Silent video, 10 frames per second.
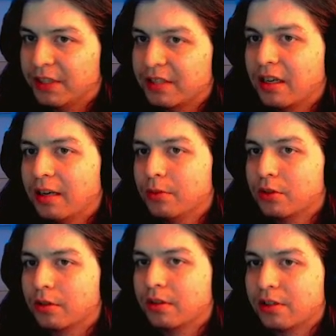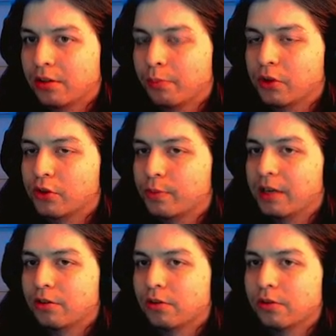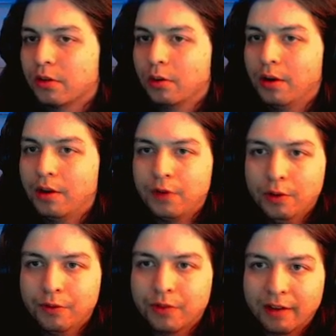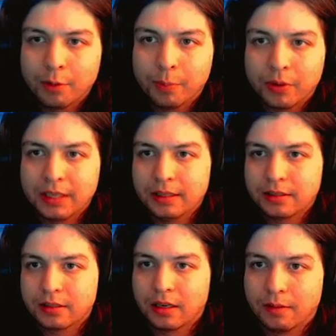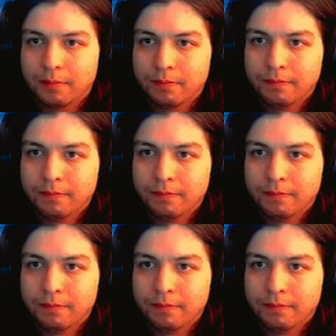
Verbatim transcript: game is something special. So if you have never played this game,